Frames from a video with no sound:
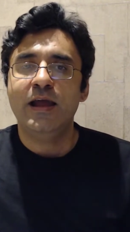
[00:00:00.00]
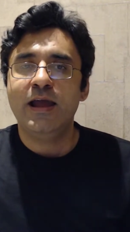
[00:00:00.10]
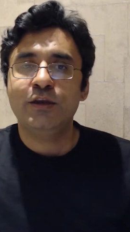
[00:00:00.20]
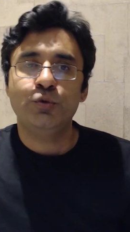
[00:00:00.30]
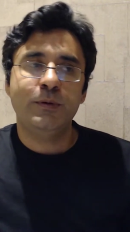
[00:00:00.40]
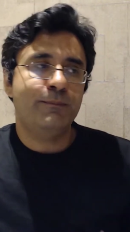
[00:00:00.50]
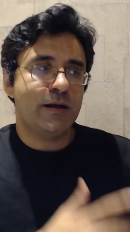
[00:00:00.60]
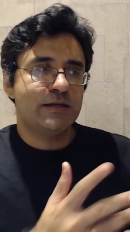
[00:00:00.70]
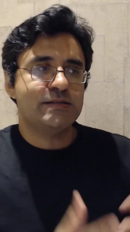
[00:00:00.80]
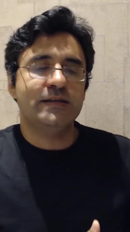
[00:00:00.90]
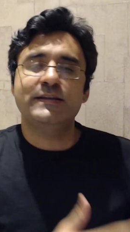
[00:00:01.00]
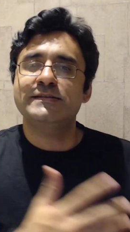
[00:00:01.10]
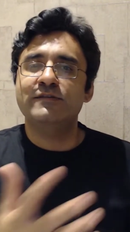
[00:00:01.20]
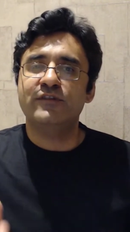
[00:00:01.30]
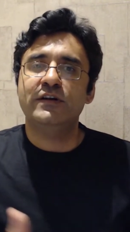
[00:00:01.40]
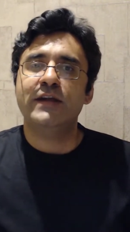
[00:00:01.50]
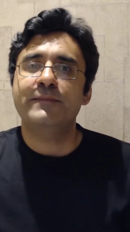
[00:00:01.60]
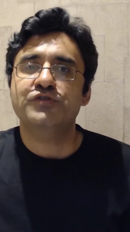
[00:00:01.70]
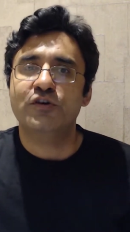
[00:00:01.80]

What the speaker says: and you've been practicing these different types